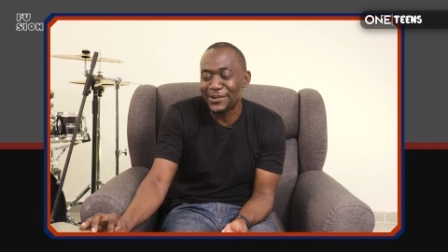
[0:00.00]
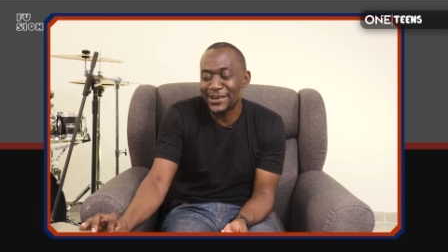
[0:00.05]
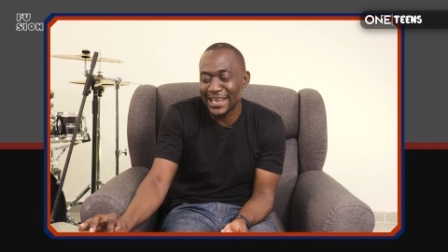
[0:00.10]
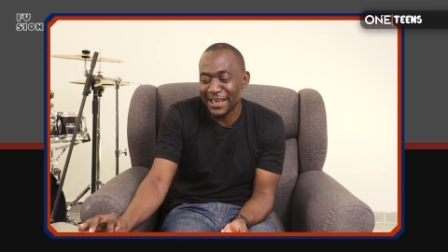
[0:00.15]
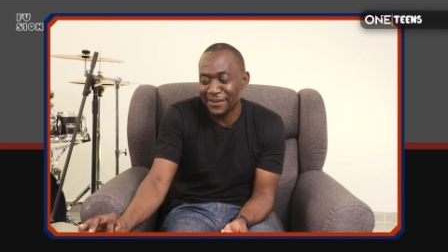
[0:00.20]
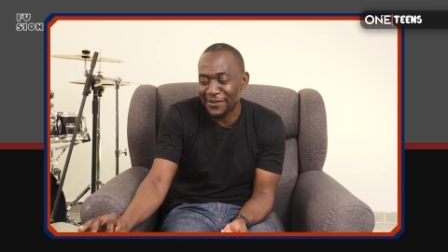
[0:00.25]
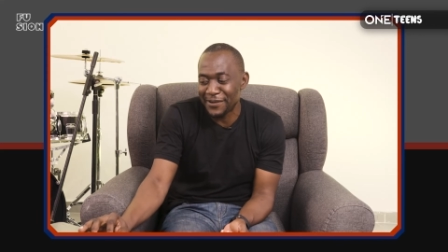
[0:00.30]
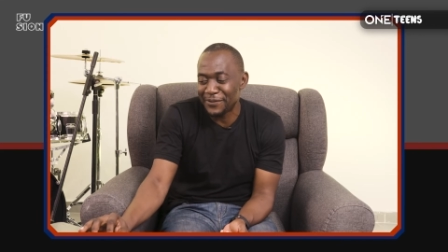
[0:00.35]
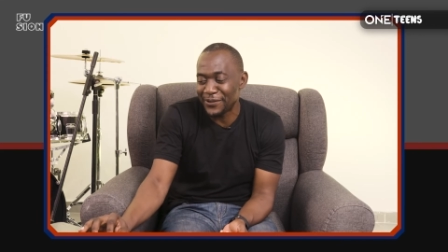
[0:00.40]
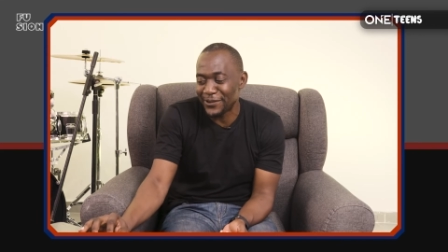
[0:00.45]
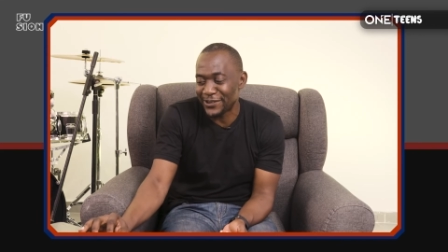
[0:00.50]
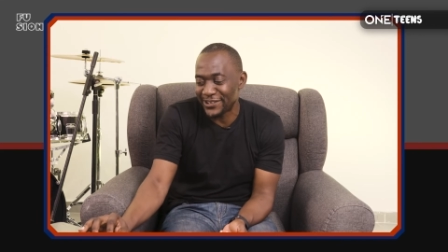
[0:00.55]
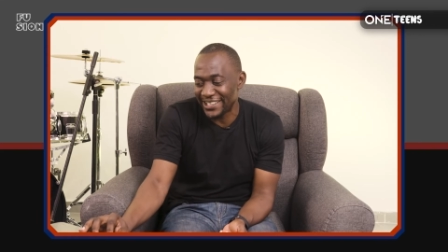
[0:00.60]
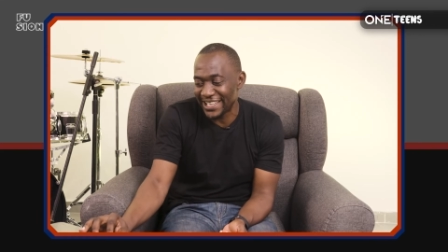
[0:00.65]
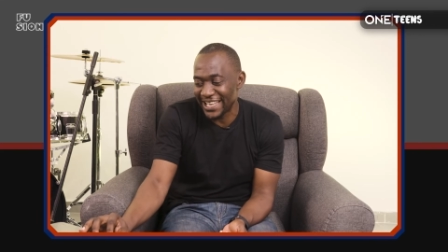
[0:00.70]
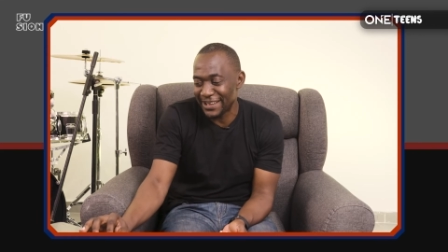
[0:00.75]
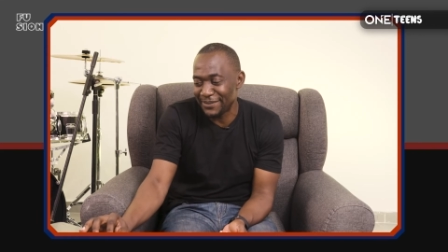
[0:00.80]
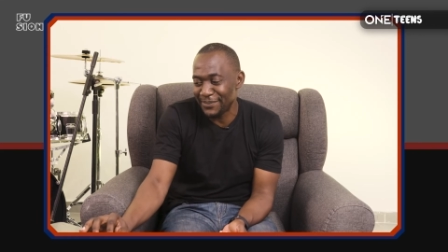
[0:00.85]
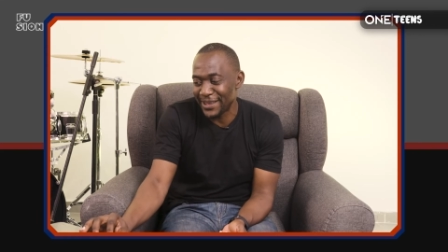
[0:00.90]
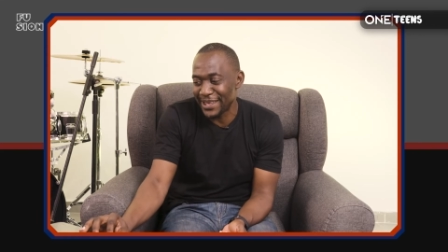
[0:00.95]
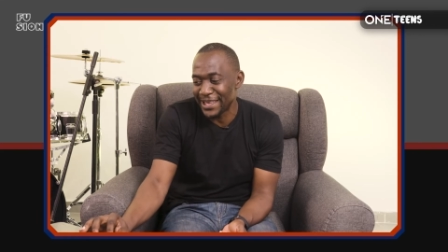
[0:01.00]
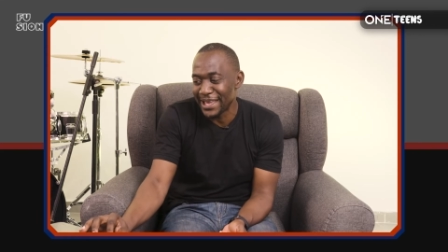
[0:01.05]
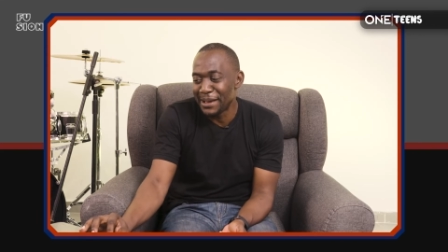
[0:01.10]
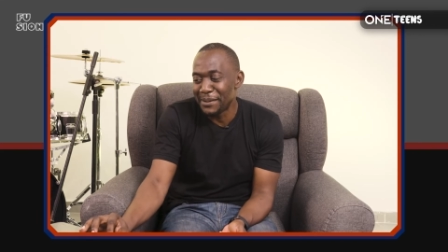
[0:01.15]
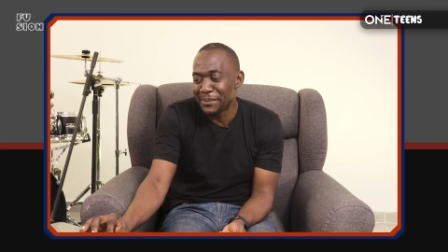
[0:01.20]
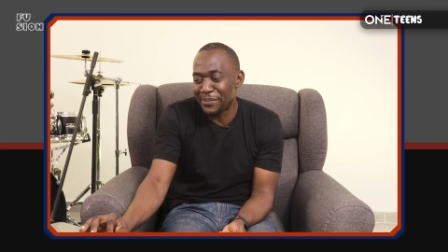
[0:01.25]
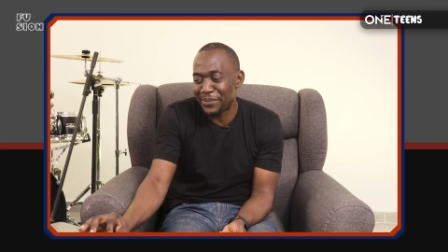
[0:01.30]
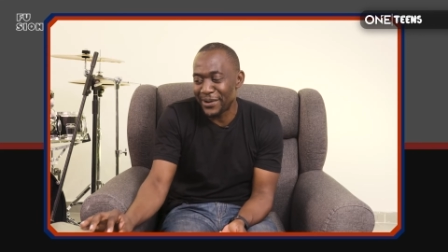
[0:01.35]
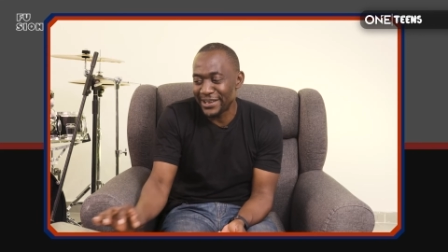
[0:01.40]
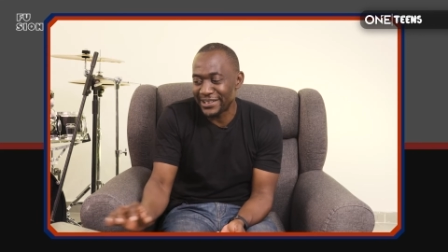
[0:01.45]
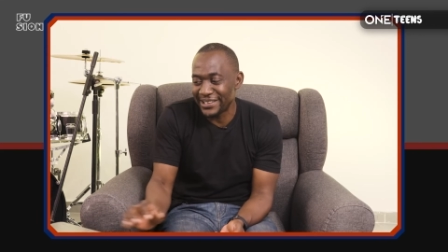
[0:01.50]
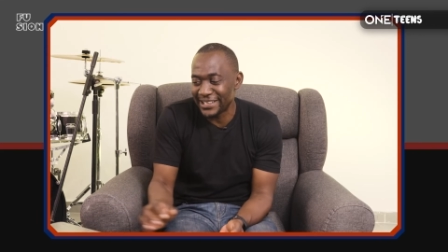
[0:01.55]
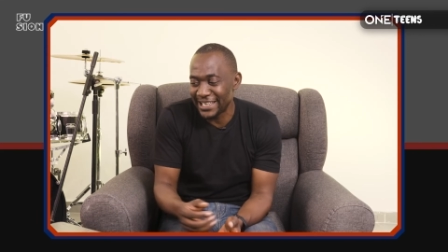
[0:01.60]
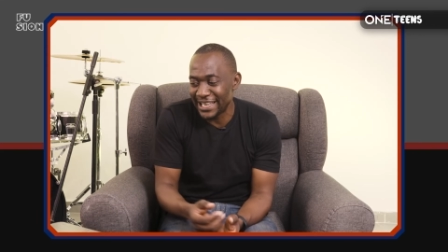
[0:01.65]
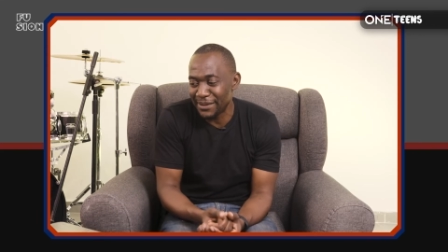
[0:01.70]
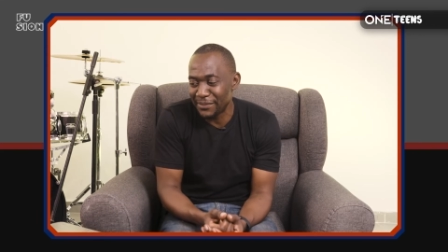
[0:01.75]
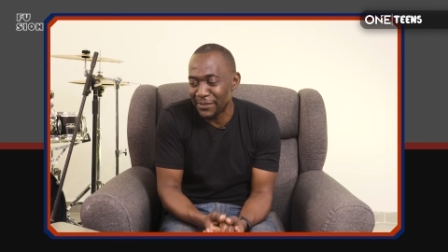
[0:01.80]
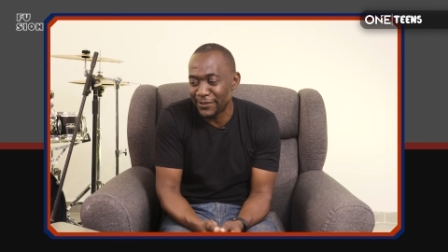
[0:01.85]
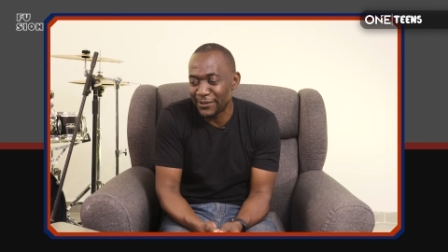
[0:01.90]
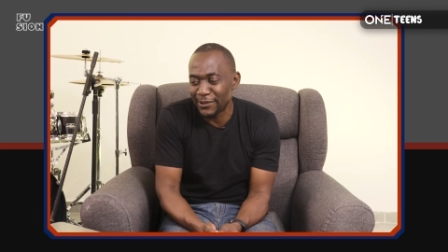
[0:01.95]
never forsake me. Praise the
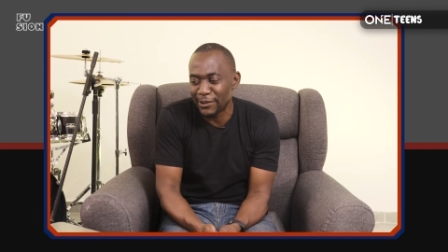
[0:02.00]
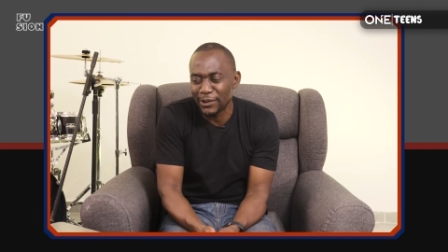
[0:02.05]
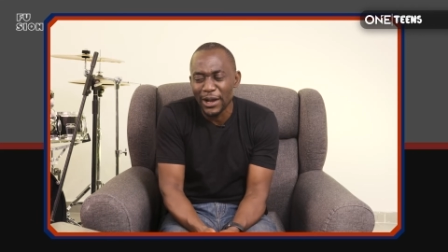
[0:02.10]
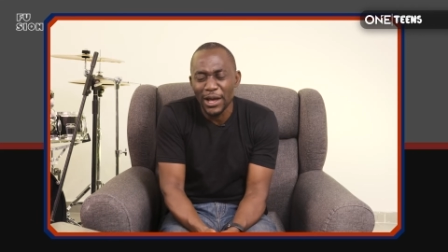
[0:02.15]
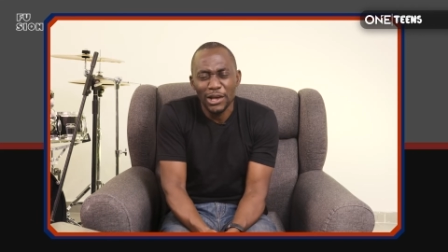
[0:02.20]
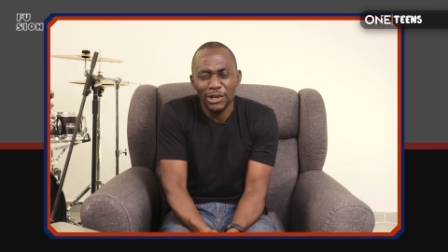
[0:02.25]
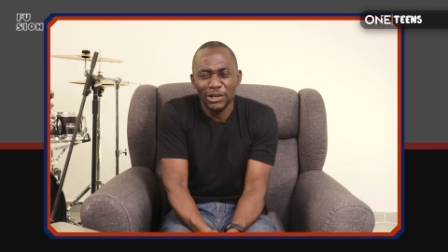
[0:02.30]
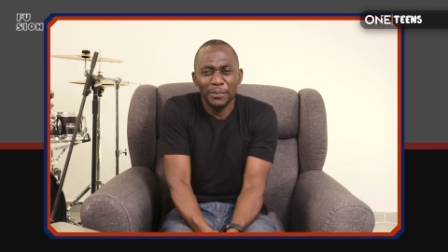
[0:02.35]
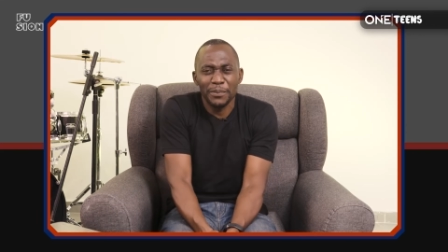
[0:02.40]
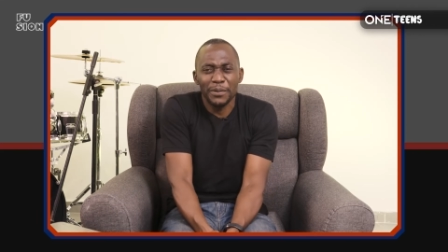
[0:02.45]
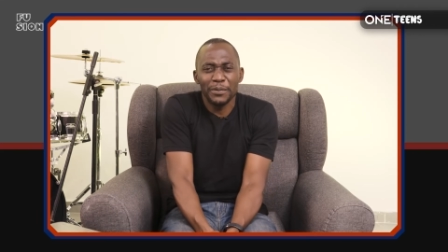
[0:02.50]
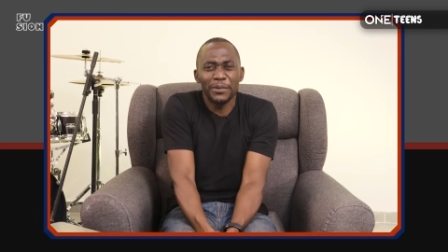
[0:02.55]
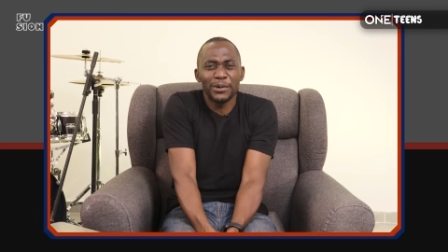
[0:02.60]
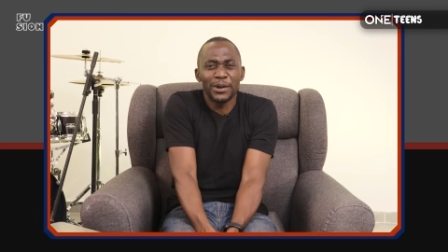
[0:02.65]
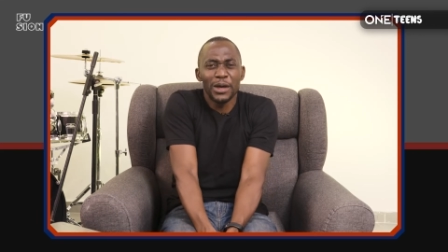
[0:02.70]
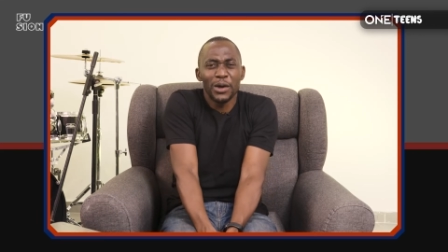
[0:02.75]
name of Lord. Some people,